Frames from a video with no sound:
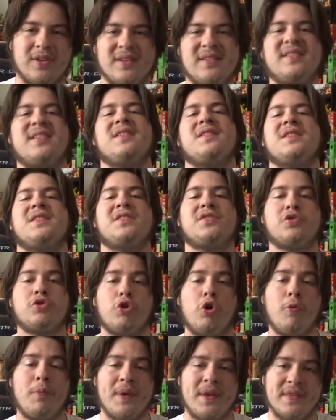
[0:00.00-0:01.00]
you can see this
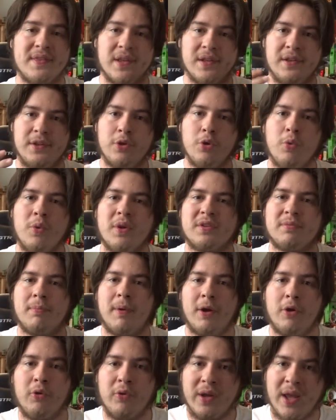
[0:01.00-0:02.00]
trope in the newest
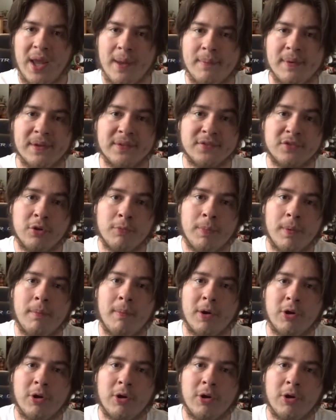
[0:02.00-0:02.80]
Mario game. In Super